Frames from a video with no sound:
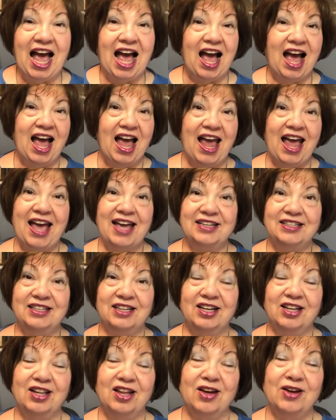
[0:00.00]
I had to
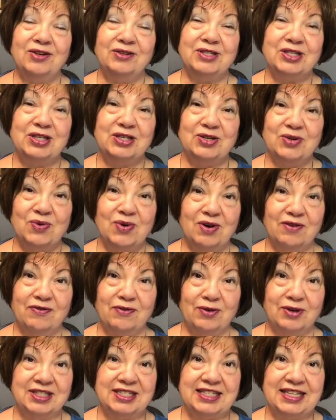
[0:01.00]
close the door
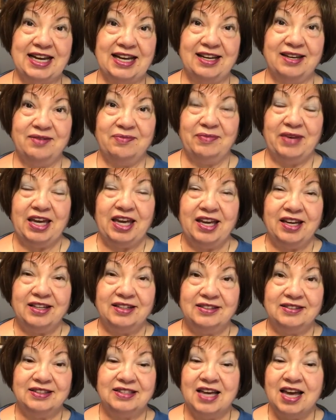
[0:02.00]
for a second
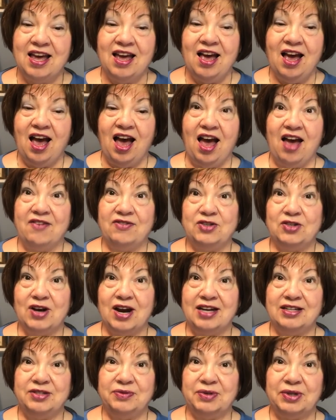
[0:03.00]
because I've tried to